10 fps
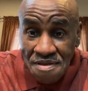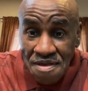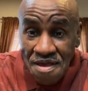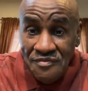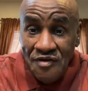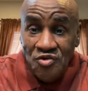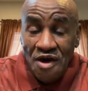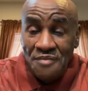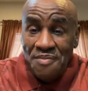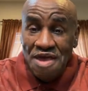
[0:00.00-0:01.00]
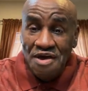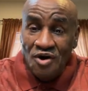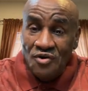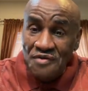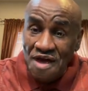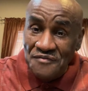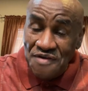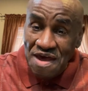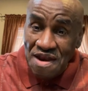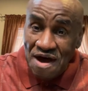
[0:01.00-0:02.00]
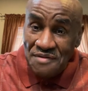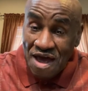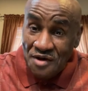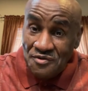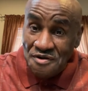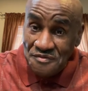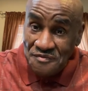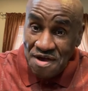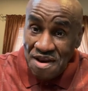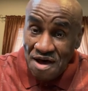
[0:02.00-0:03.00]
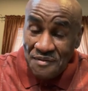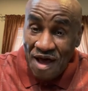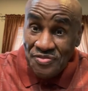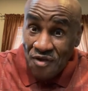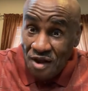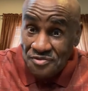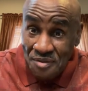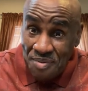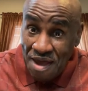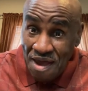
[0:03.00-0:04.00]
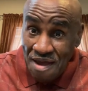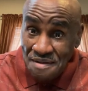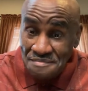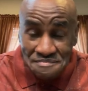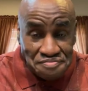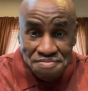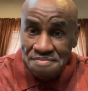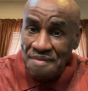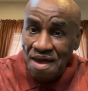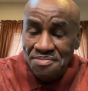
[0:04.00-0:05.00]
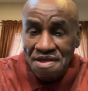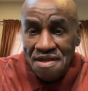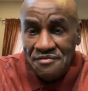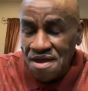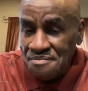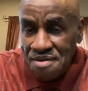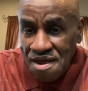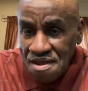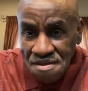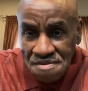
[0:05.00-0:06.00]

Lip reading: Even if you had to be over there in Vietnam, like I was in Vietnam, I thought I was getting paid. Man, please, I wasn't getting paid.